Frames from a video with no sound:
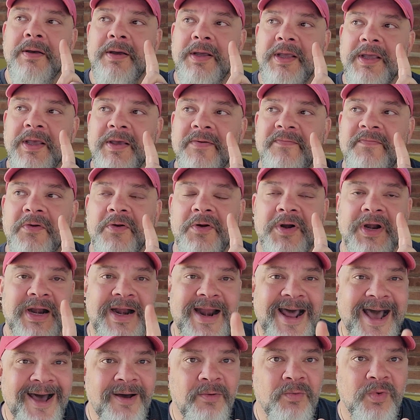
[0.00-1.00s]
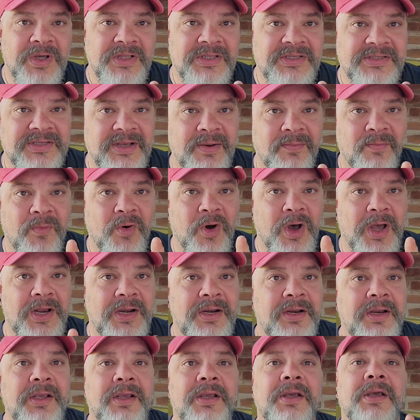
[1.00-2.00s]
If you're not with
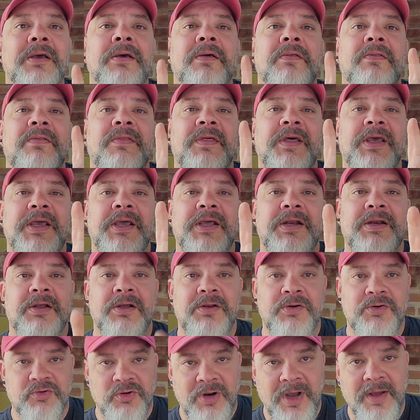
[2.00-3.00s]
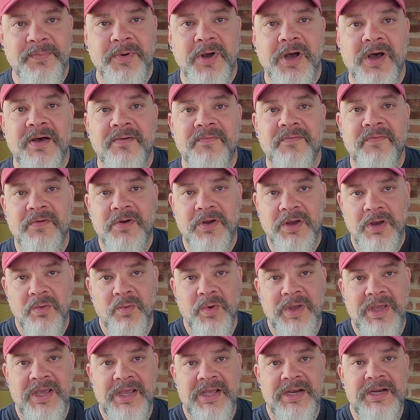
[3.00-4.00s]
someone, then drop off,
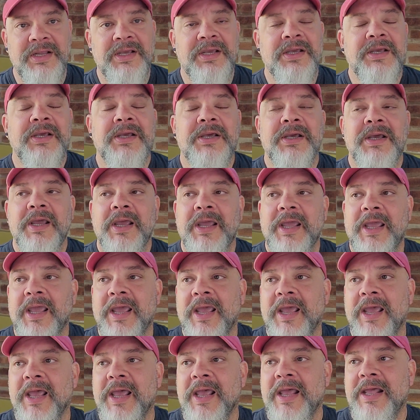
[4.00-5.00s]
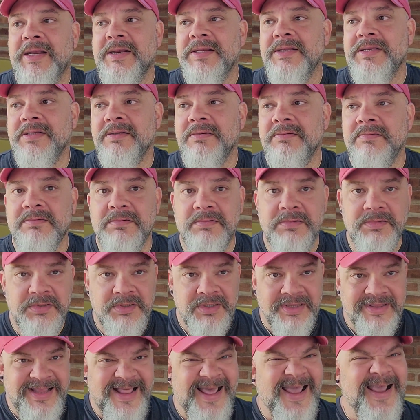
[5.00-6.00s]
go in, and
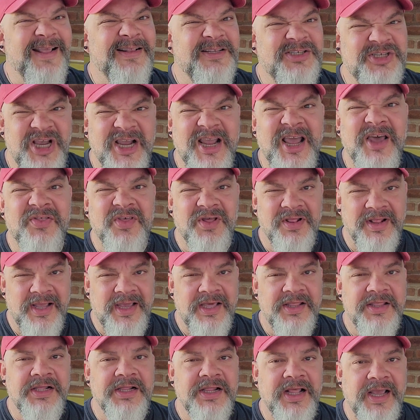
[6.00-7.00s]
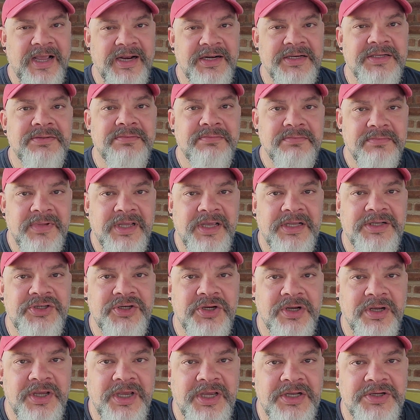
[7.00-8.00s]
check out the lay of the land.
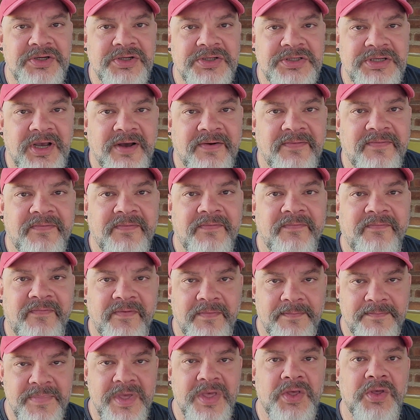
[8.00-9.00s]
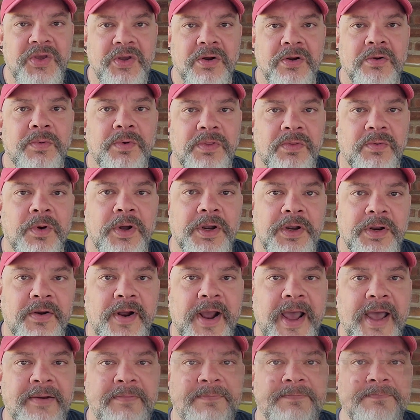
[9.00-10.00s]
Get yourself familiar with where
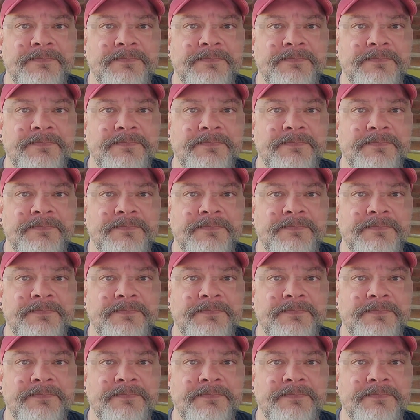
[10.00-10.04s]
you're at.